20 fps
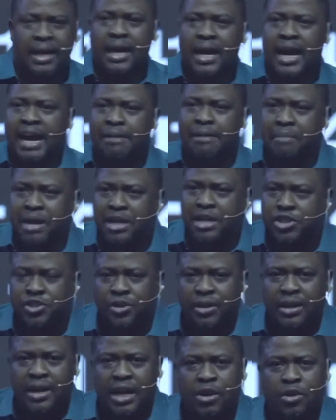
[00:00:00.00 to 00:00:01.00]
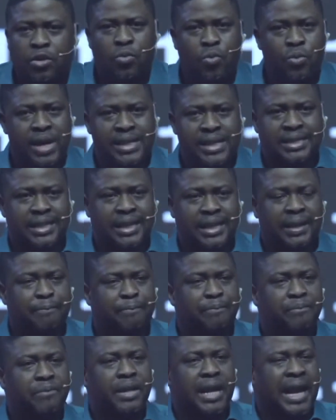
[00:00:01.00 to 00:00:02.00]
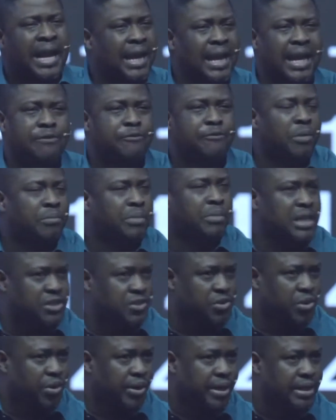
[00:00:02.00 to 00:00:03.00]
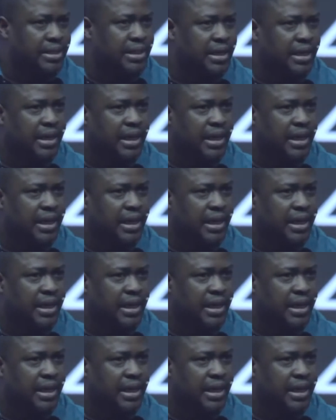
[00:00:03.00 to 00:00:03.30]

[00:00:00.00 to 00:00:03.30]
I mentioned that on Wednesday. I learned from these stories.